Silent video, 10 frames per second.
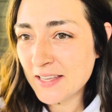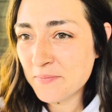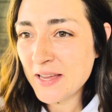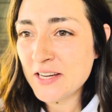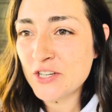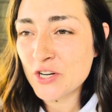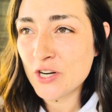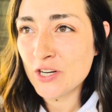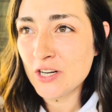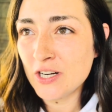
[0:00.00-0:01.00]
Make
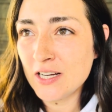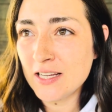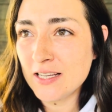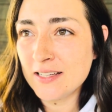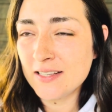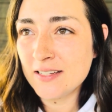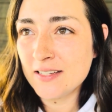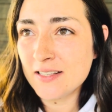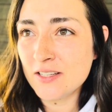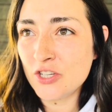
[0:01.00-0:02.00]
sure
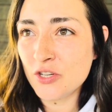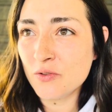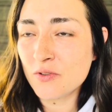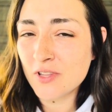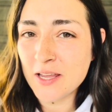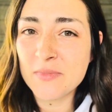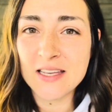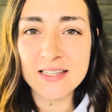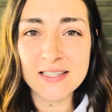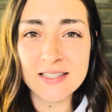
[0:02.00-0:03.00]
to claim
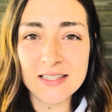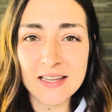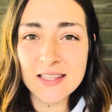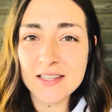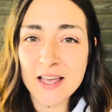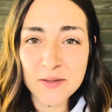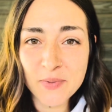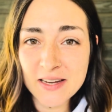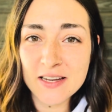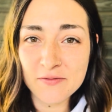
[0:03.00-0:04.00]
this. Hit the like
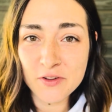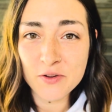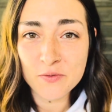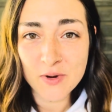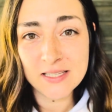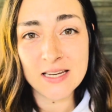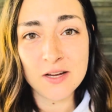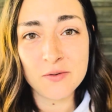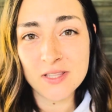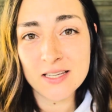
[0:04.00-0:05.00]
button if you
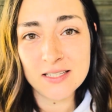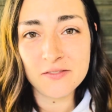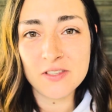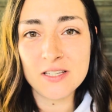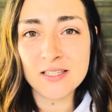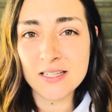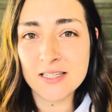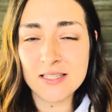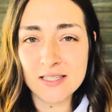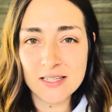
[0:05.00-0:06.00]
resonate with this, if this
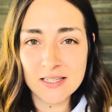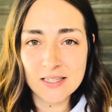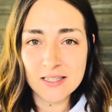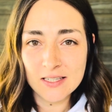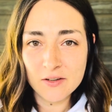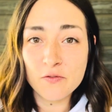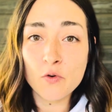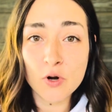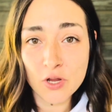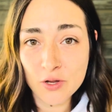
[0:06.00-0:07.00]
is
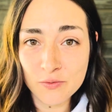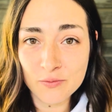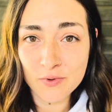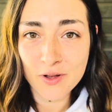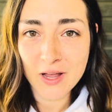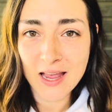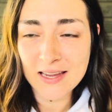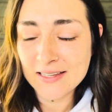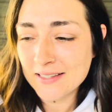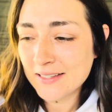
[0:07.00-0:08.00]
for you,
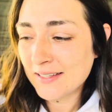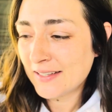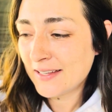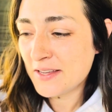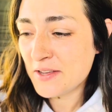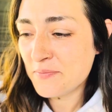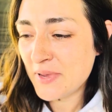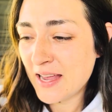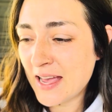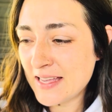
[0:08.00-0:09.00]
okay?
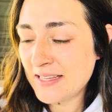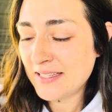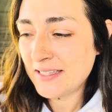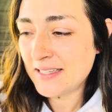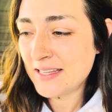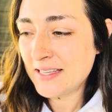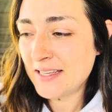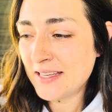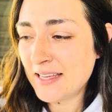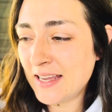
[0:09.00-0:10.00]
Because
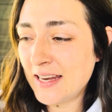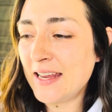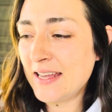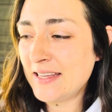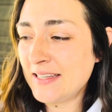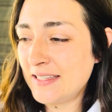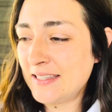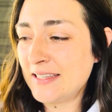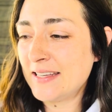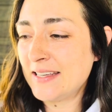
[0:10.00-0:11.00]
it
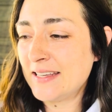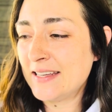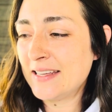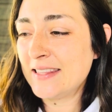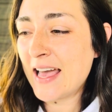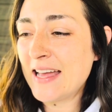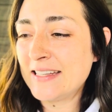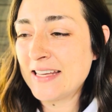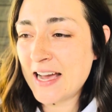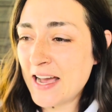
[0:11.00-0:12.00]
is that
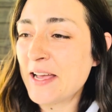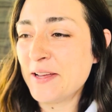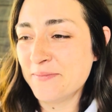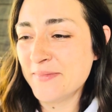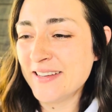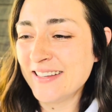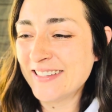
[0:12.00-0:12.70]
time.